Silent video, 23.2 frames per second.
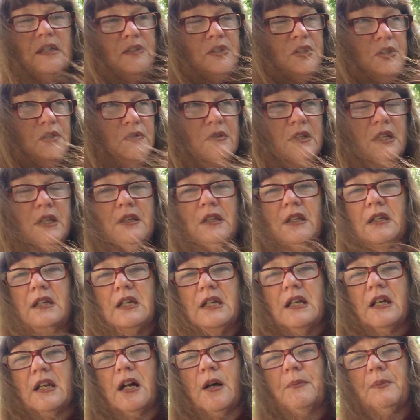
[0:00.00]
you need to
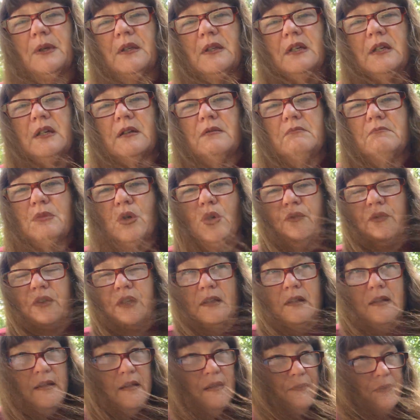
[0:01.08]
get up and get
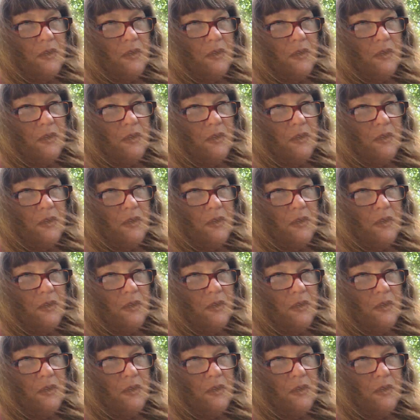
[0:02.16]
moving.